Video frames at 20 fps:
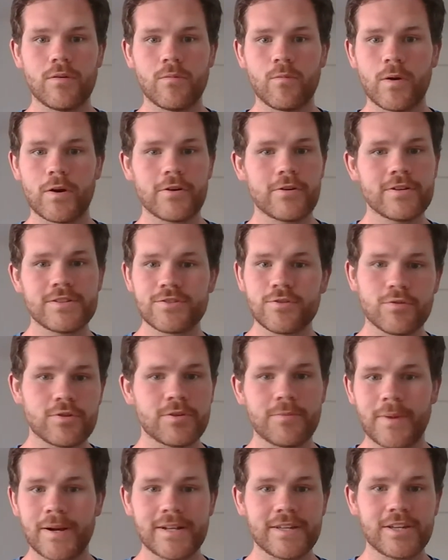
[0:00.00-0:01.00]
is all your
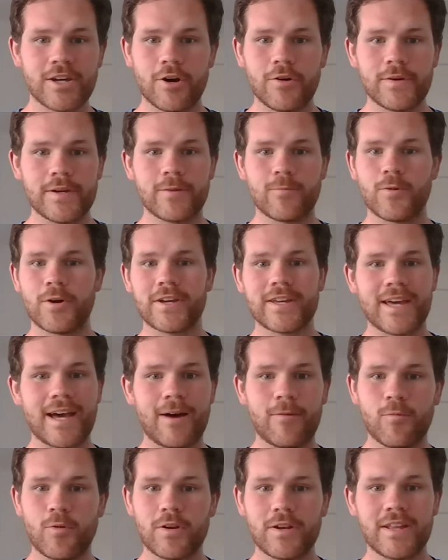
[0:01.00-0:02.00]
money going? Work
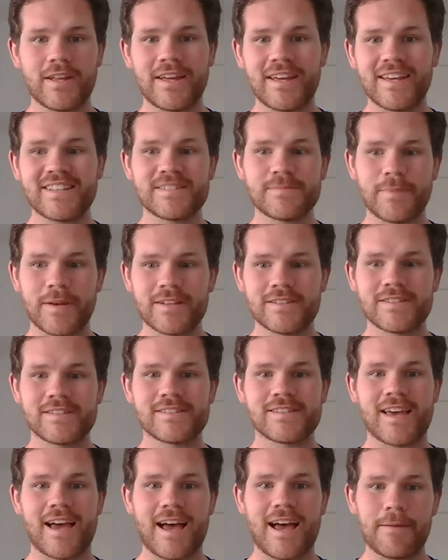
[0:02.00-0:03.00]
out what expenses
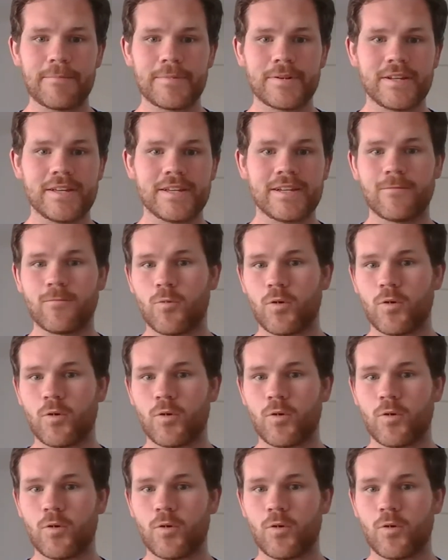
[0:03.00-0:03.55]
are happening and what